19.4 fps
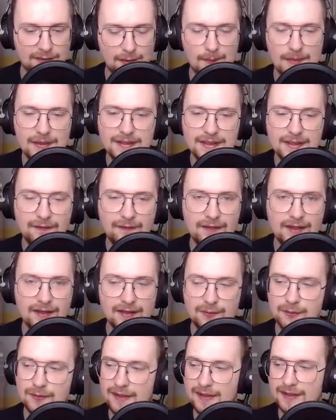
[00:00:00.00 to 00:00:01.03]
Imagine if this
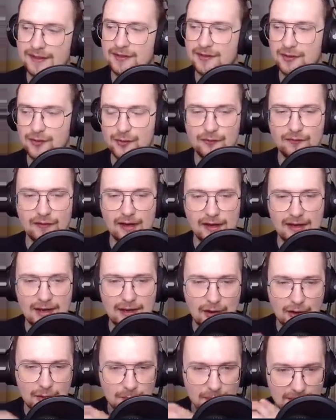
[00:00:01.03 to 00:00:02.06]
was like you right now,
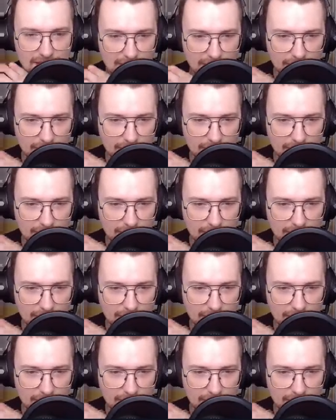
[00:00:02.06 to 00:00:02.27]
opening